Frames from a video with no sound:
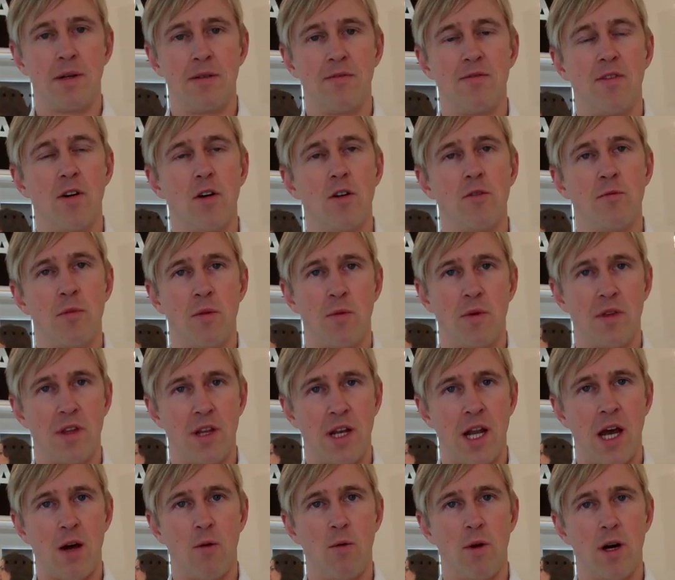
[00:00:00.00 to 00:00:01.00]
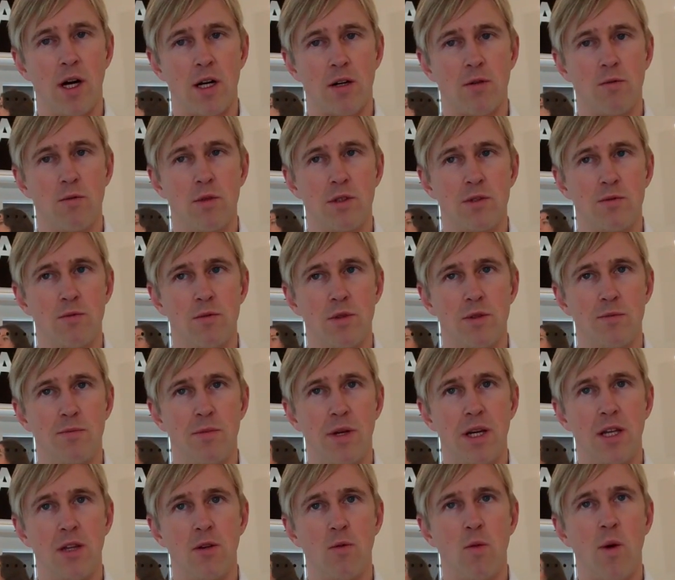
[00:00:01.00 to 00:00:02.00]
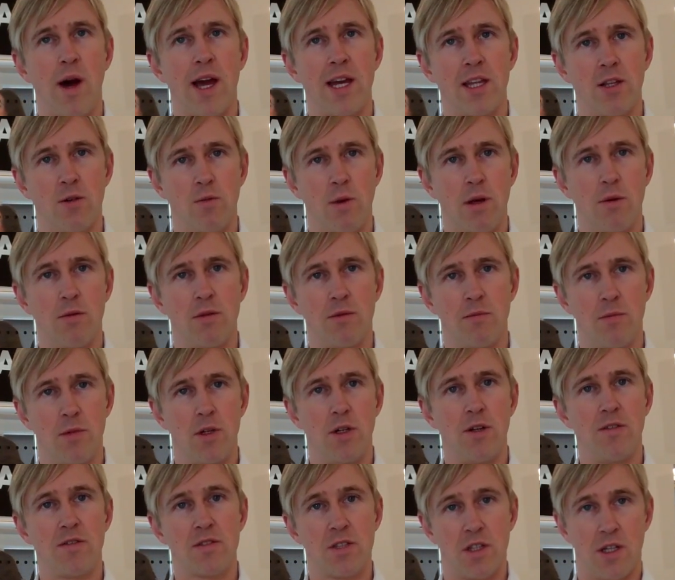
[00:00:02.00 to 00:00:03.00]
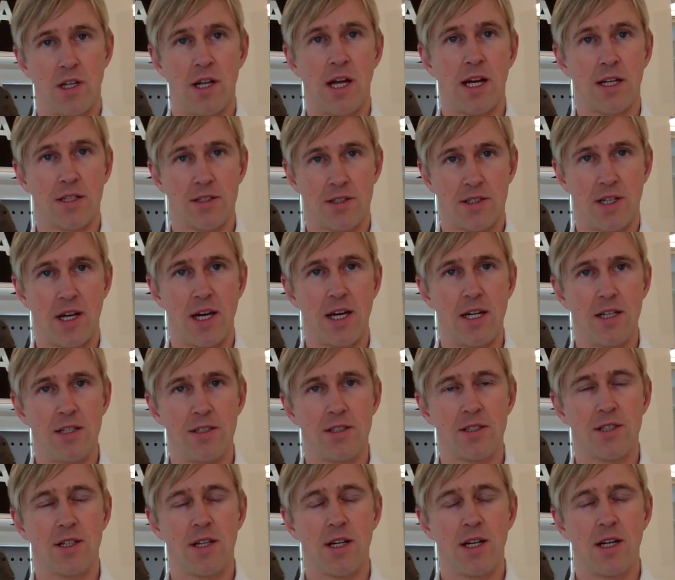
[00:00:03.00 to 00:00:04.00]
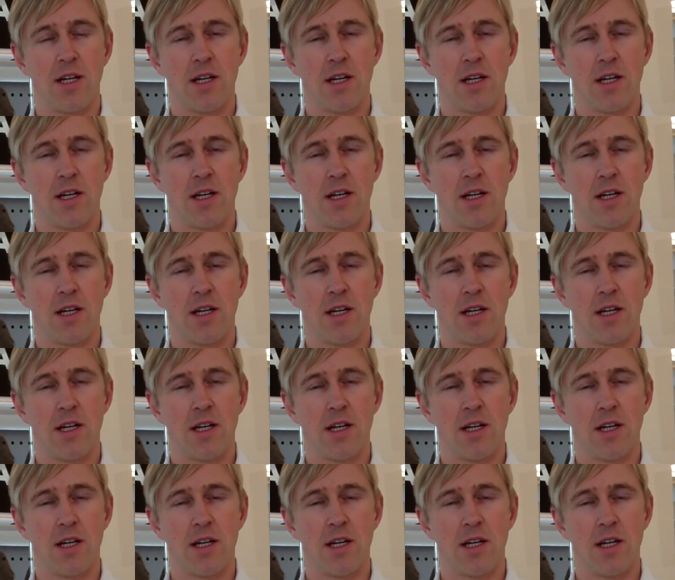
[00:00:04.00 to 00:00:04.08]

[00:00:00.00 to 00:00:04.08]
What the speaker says: involvement with a network would be the way that we would move to the next stage.